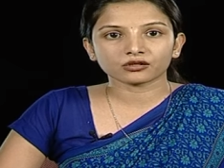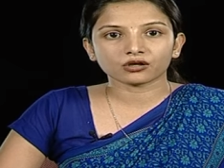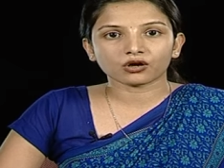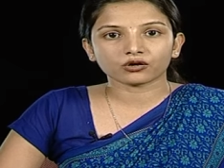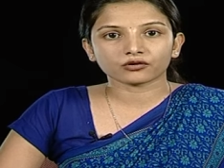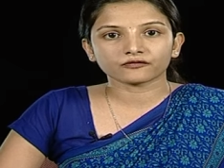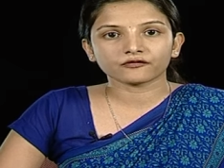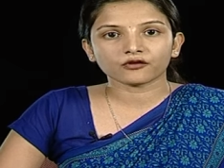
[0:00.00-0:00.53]
or
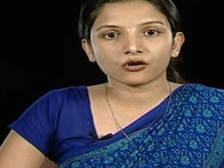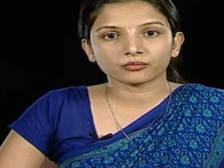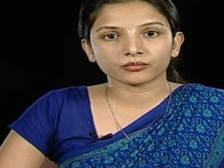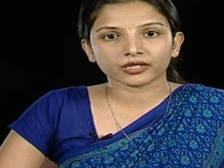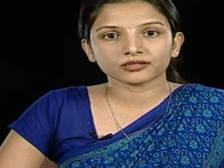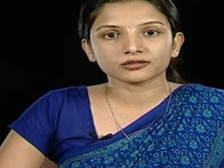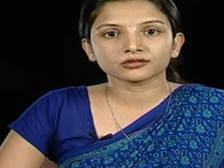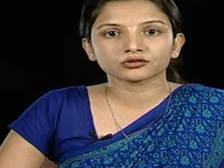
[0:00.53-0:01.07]

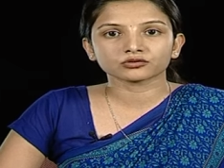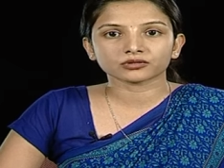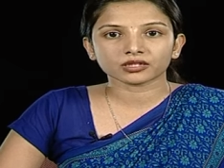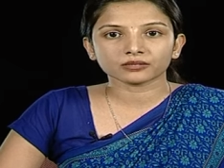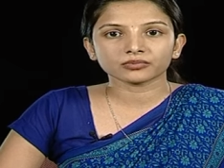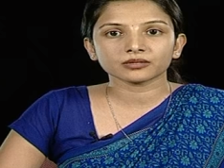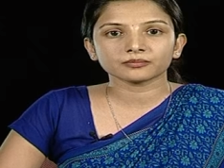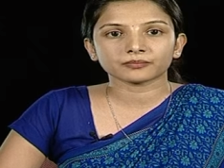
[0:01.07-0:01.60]
forming
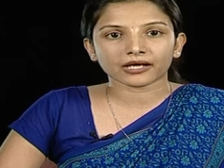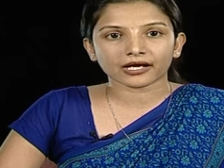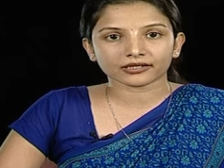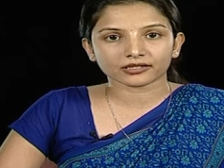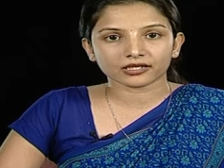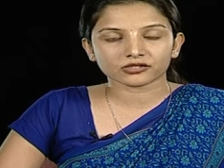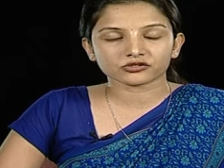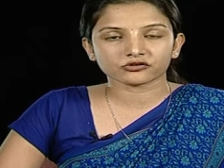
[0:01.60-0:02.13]
suitable
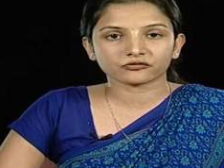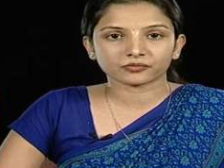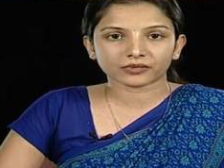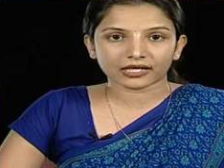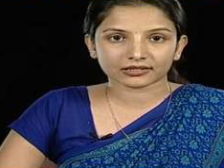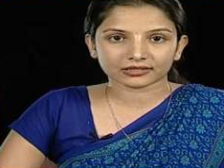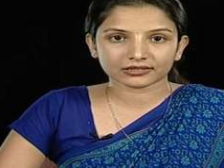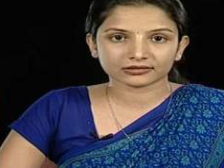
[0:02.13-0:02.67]
package of
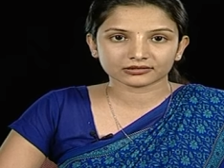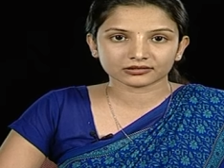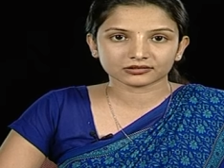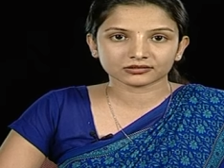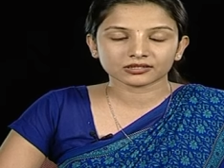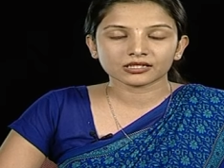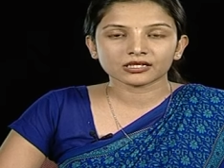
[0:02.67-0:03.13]
practices